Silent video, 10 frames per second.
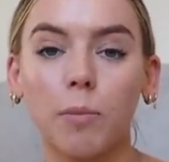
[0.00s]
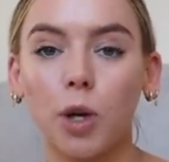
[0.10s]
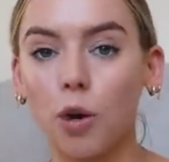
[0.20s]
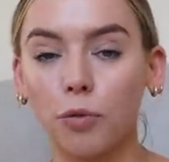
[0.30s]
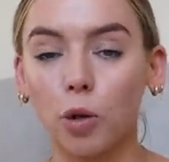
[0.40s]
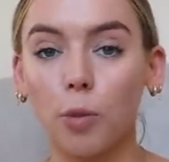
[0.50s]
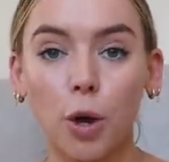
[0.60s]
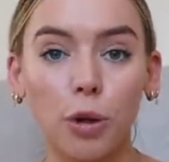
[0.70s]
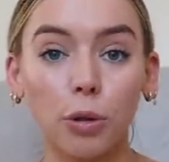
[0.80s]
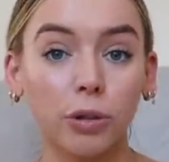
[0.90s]
but overall
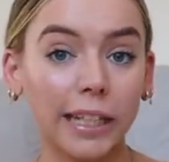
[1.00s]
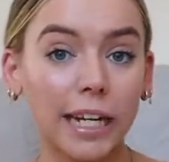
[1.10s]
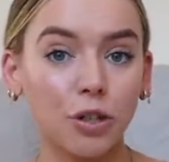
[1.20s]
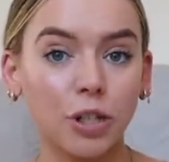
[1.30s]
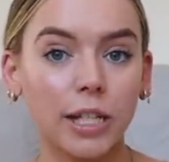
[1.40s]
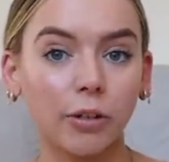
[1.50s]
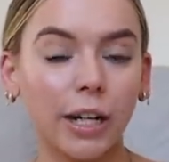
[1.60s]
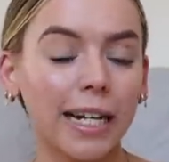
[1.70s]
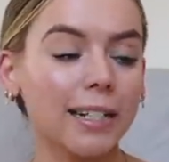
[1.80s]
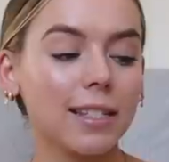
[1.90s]
both were really interesting
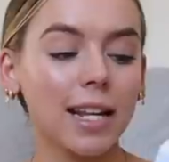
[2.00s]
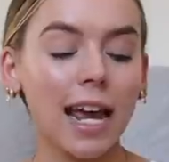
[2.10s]
reads.